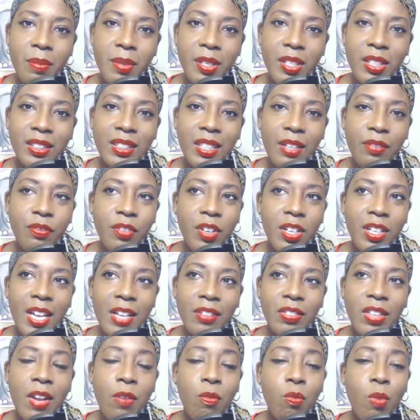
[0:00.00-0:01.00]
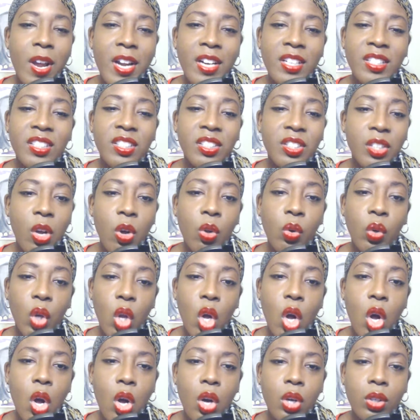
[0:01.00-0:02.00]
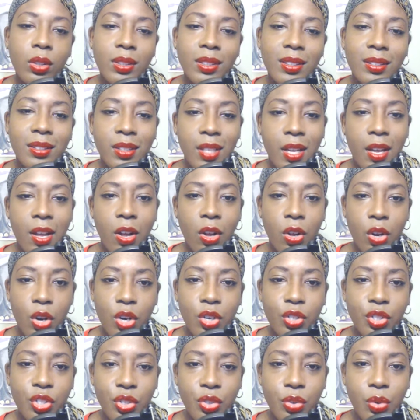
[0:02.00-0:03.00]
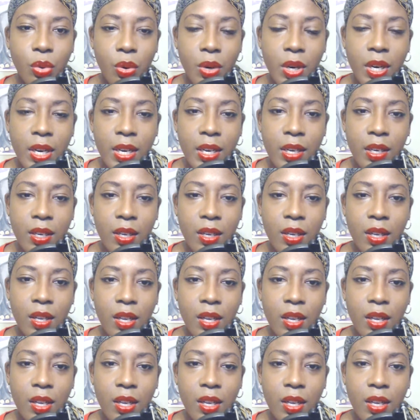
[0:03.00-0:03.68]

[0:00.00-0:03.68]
Because I felt like they waited so long to tell her story.